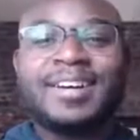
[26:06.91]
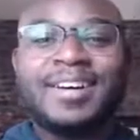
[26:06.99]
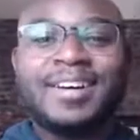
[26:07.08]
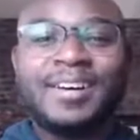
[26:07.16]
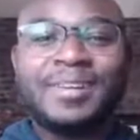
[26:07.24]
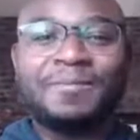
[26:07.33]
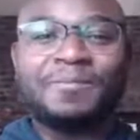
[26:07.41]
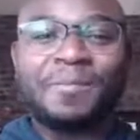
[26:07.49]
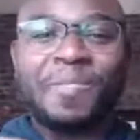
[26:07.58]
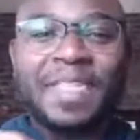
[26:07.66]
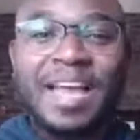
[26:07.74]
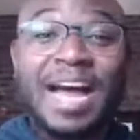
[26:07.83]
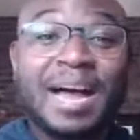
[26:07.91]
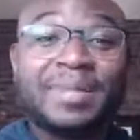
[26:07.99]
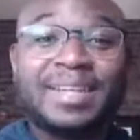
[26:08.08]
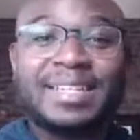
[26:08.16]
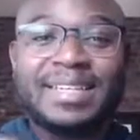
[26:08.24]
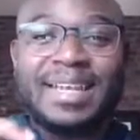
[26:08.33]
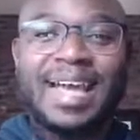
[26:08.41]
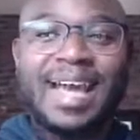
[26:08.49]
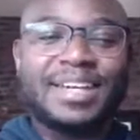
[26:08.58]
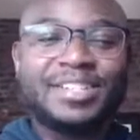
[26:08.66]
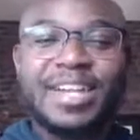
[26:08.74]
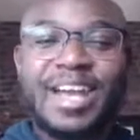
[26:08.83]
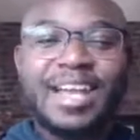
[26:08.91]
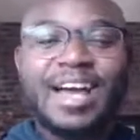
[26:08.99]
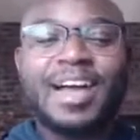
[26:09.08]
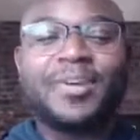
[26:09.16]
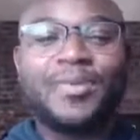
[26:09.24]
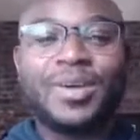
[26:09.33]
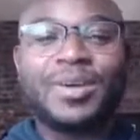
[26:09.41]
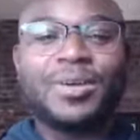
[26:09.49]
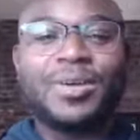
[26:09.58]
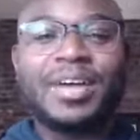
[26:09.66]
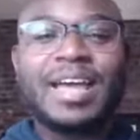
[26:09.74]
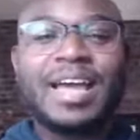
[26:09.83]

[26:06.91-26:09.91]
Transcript: comment #I will,